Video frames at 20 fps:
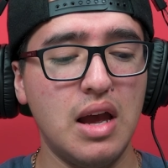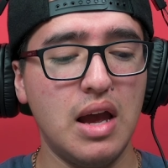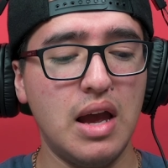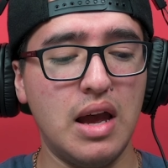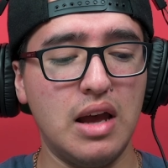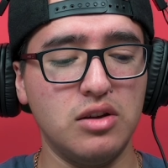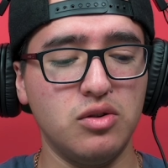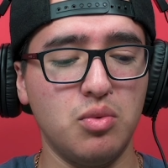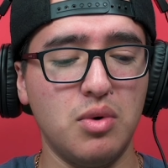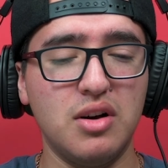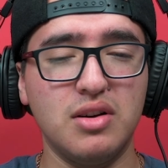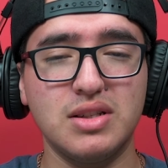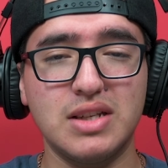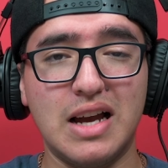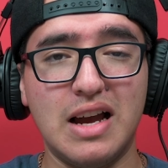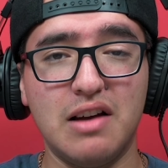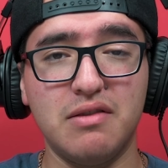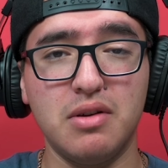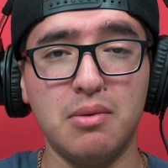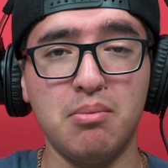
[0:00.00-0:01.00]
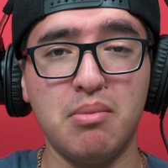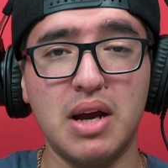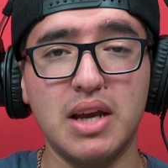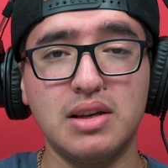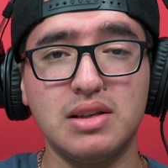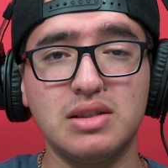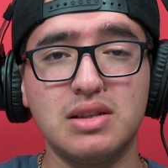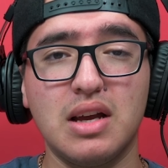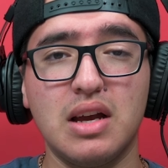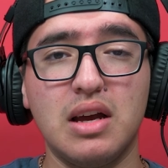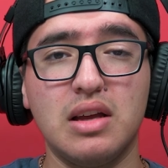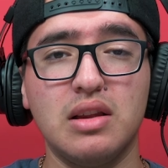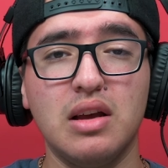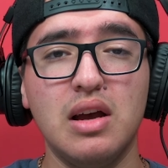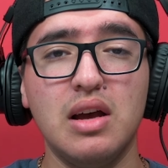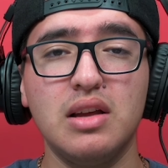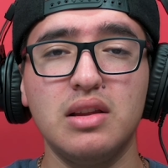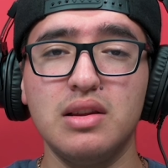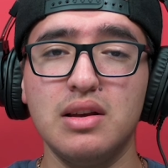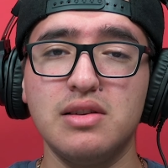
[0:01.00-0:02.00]
As well as I have the mic stand.
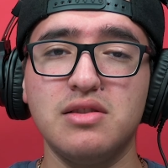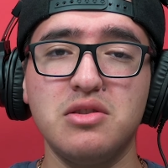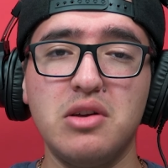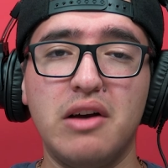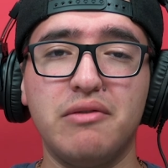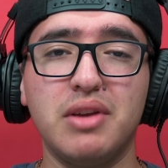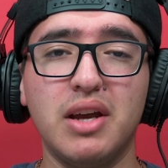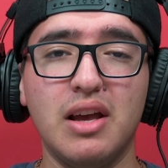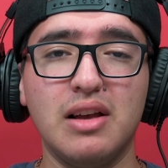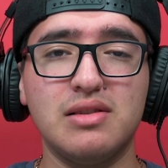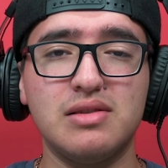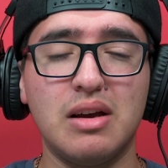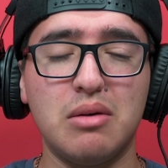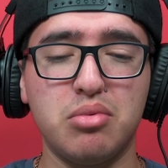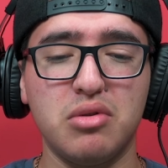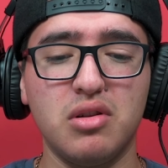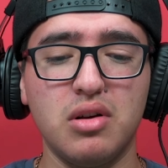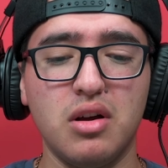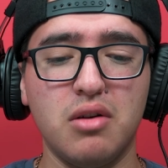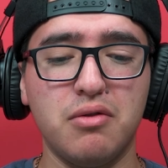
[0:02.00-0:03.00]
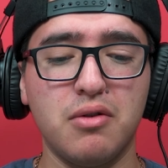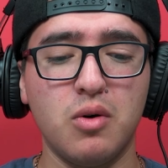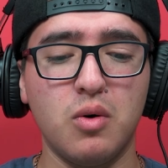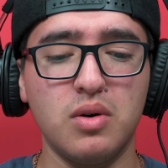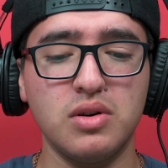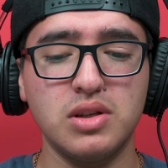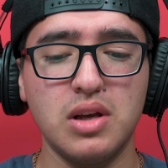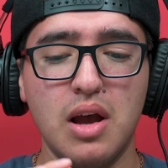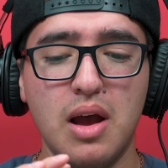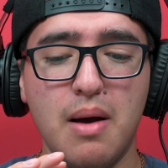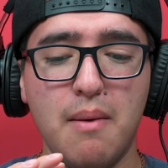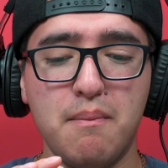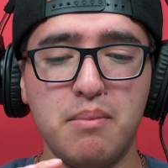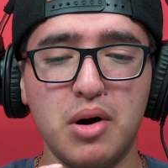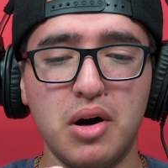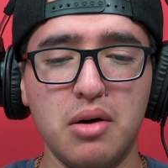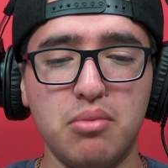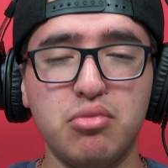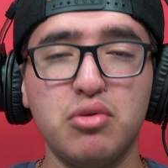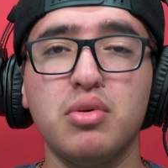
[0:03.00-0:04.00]
This you have to get separately of course,
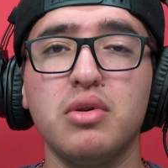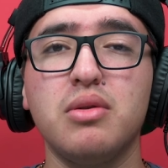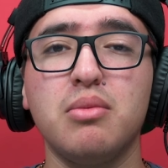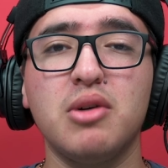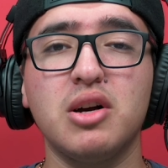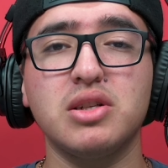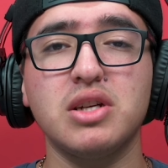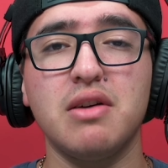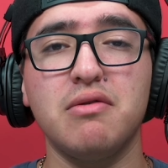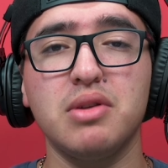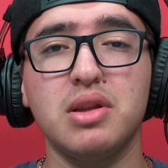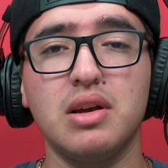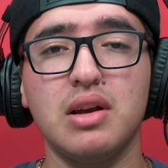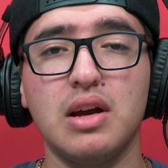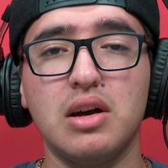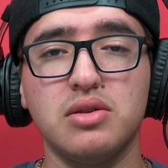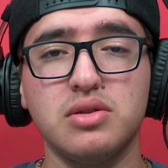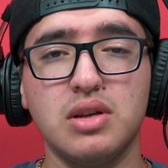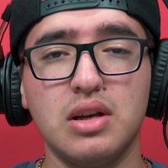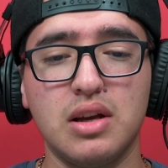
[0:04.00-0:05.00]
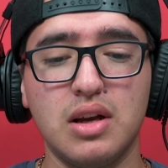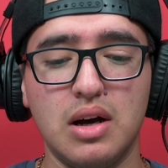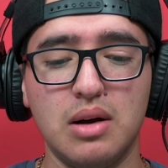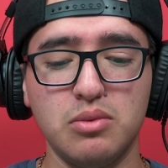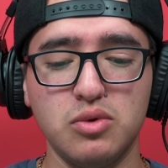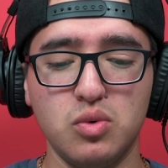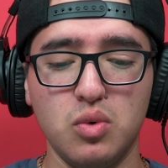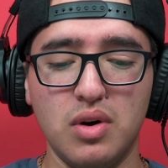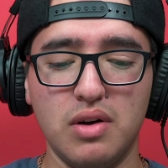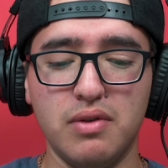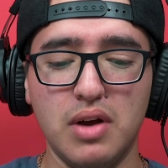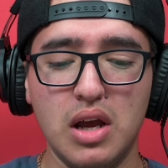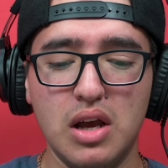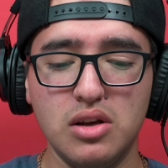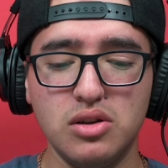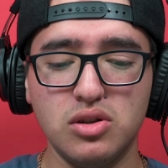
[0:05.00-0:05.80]
but pretty much everything else it comes with.